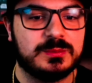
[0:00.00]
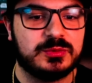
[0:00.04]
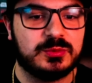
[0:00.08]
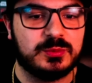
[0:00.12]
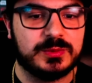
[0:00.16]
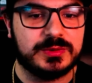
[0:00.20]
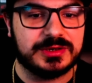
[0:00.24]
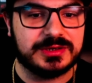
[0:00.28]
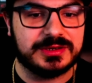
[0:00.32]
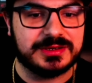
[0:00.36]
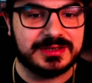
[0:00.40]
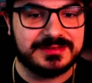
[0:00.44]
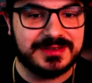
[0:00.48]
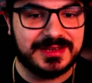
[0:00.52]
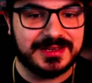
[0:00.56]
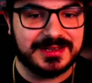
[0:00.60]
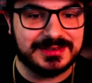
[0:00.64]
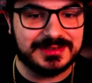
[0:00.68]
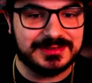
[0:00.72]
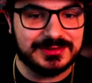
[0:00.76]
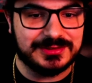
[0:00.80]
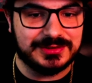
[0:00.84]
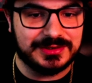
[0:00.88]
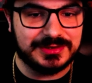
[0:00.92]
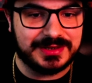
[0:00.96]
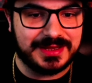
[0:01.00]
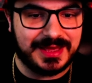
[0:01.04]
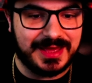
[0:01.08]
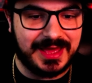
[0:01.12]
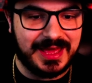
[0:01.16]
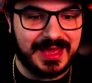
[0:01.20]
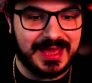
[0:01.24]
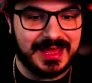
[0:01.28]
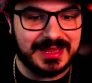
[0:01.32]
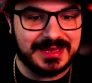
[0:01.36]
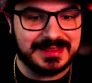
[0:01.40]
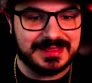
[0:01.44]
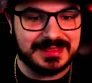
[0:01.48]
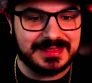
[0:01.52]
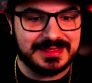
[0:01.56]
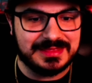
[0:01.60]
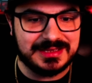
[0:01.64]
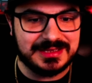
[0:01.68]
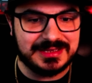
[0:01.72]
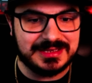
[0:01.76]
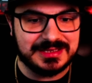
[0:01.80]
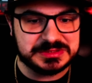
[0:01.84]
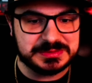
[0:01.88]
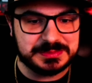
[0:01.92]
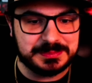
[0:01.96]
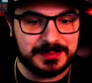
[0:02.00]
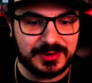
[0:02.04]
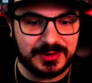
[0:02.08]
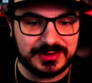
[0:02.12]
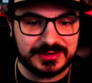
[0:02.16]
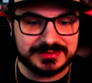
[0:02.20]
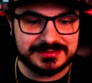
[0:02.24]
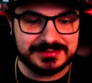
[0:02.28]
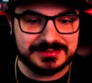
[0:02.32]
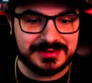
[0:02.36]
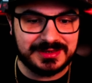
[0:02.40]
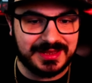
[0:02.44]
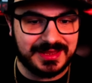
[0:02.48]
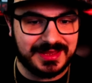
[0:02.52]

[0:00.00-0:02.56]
we're going to take a look at the Spartan.